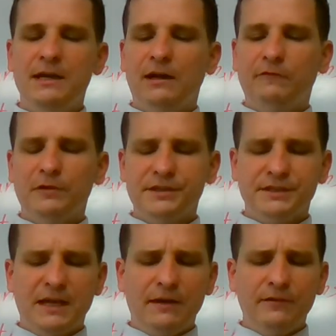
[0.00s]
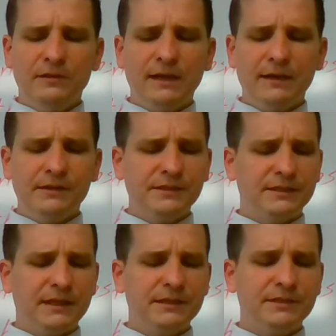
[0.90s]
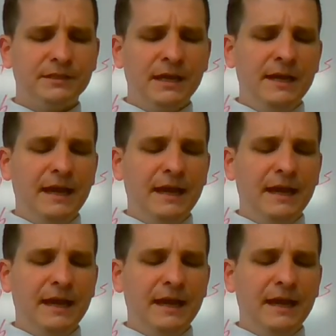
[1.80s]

of what is now the United States,